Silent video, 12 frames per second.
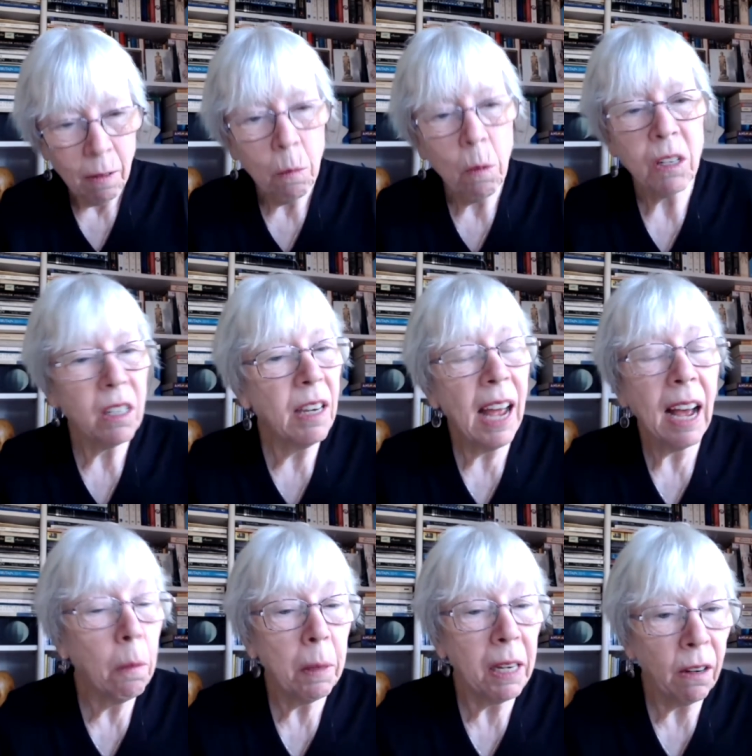what has
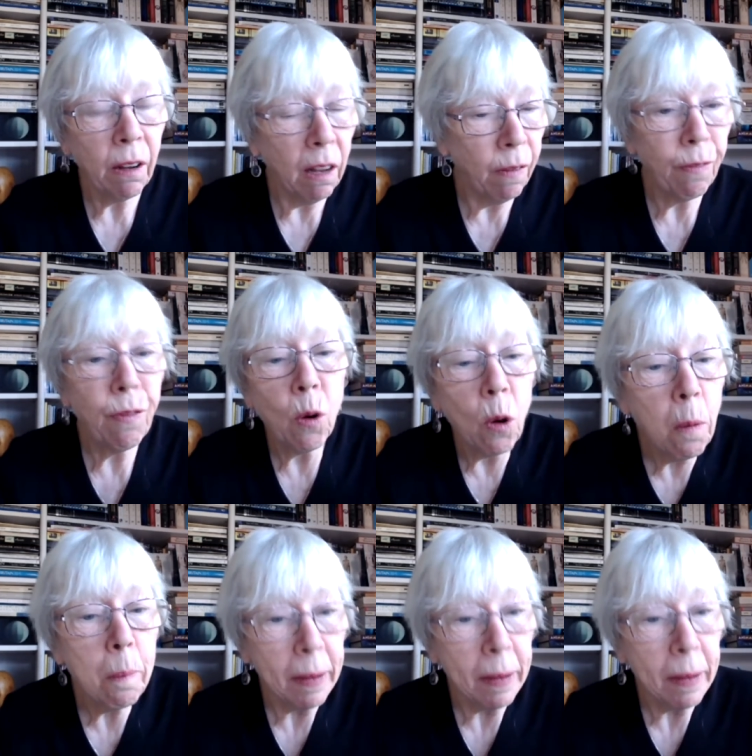now been a, a 4